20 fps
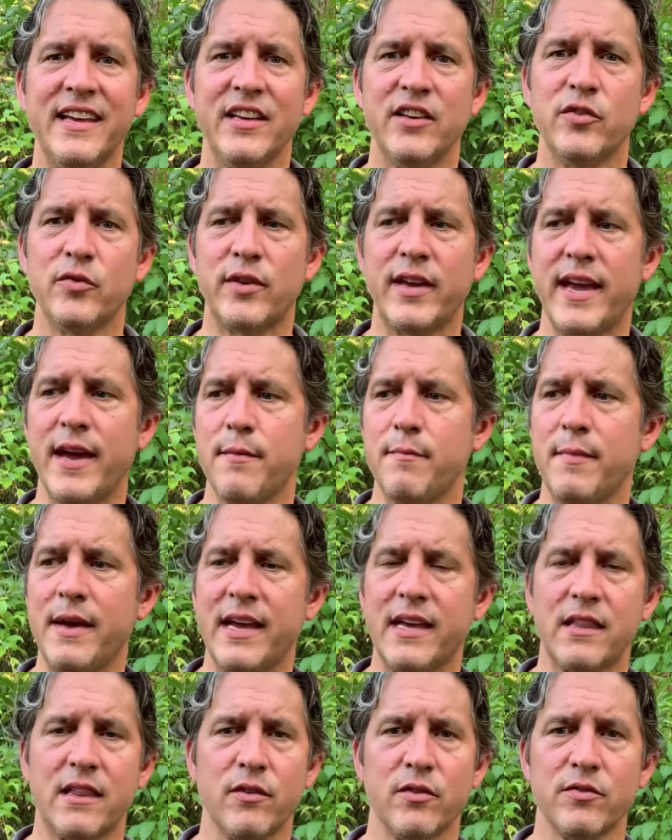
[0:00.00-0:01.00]
you can't
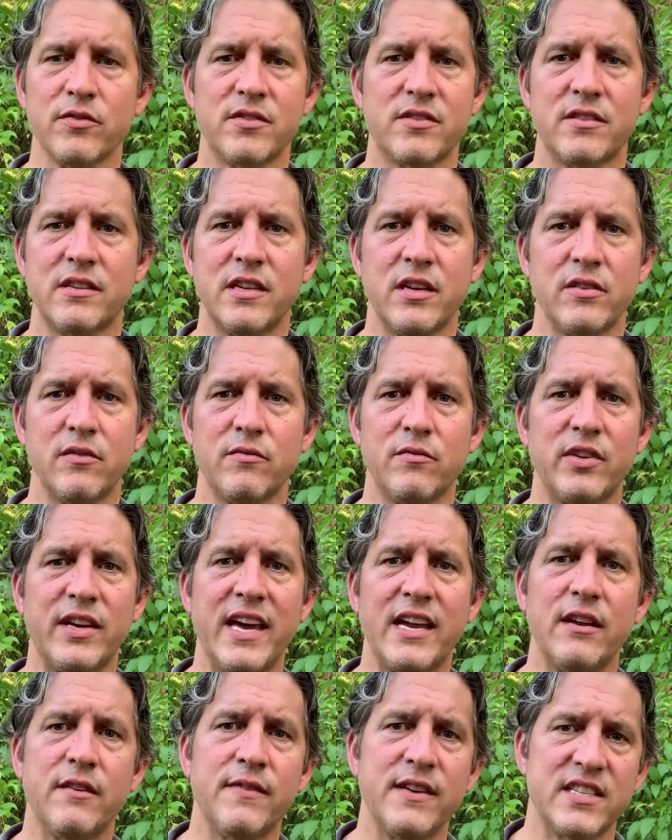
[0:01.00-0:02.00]
make those, you
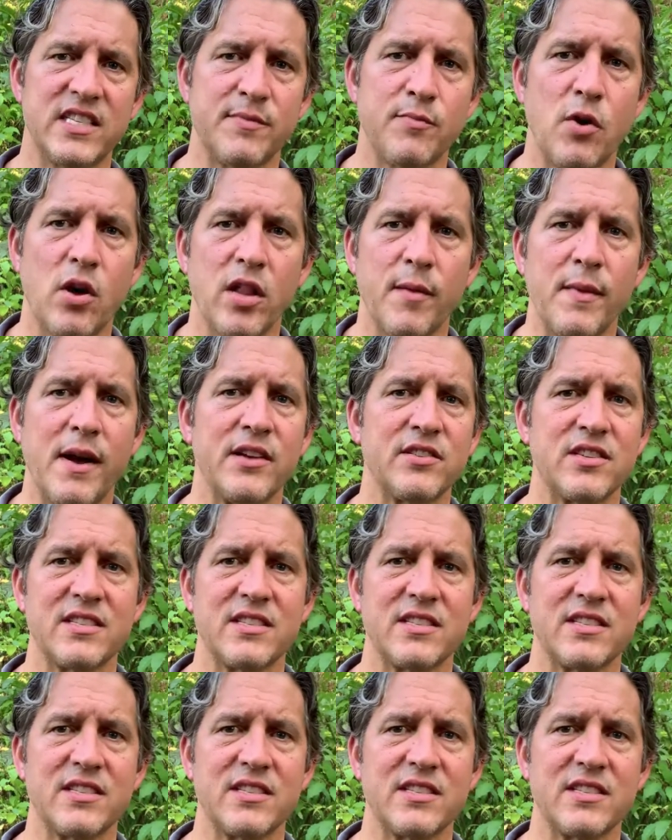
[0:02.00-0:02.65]
can't invest small amounts,